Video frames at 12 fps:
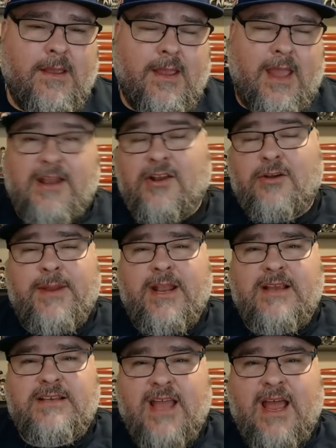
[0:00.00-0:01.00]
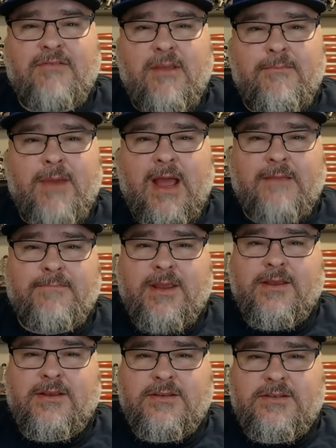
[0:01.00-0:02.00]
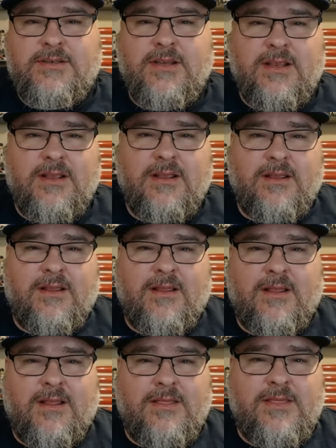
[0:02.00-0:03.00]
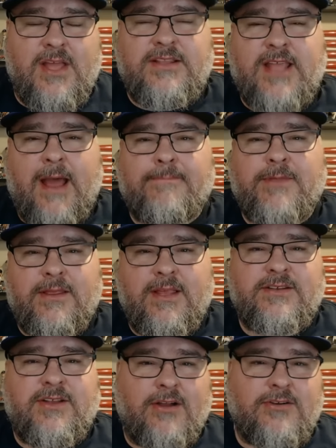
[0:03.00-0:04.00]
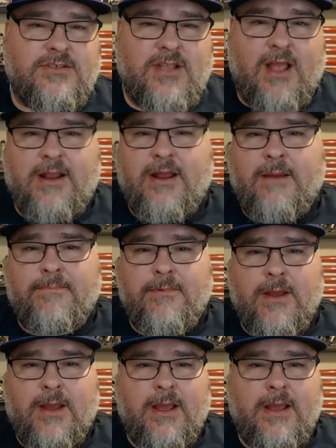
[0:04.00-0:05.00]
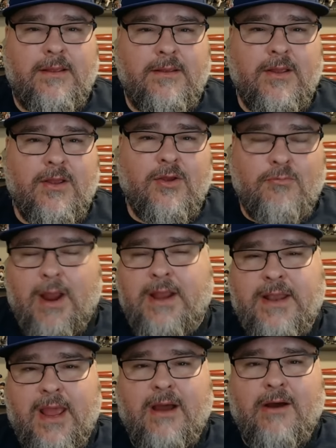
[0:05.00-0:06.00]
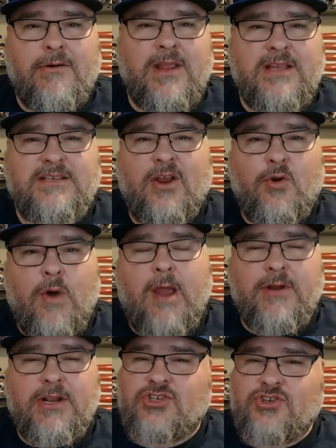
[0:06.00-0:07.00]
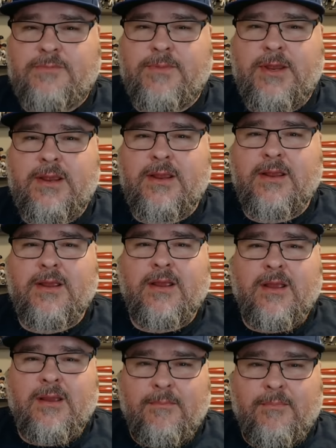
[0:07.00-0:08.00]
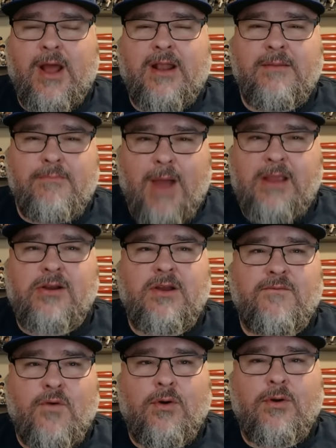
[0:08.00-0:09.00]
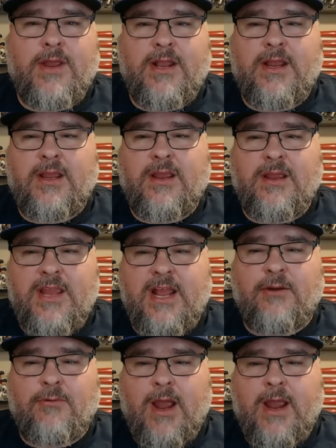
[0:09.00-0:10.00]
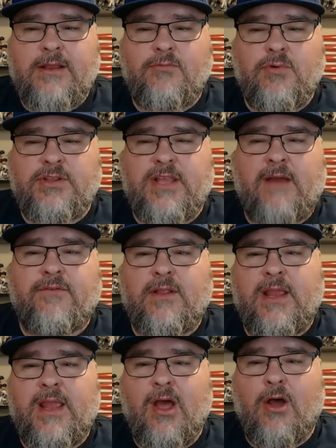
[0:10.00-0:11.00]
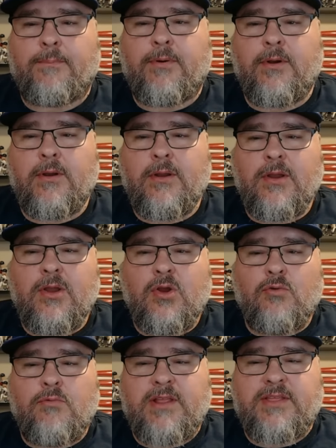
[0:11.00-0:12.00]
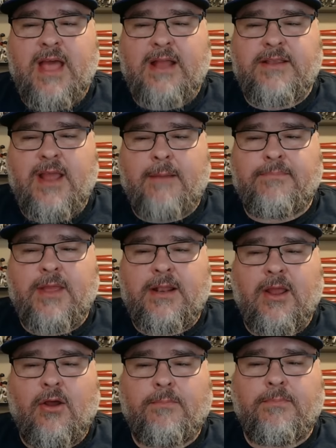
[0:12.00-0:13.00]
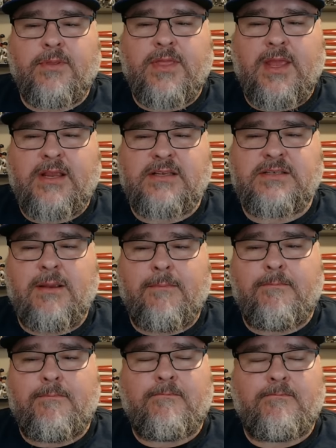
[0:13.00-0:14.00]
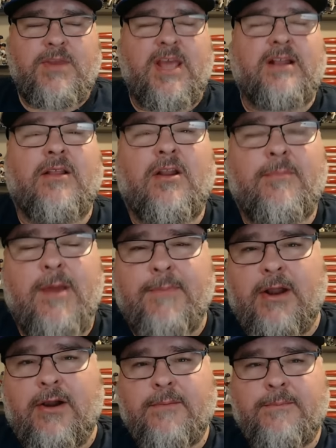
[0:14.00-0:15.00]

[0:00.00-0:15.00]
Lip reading: and it'll be nice to have them back because the depth in this Dodgers lineup right now isn't quite what it should be. But Michael Conforto getting right will definitely help with that depth and help things get a little bit better.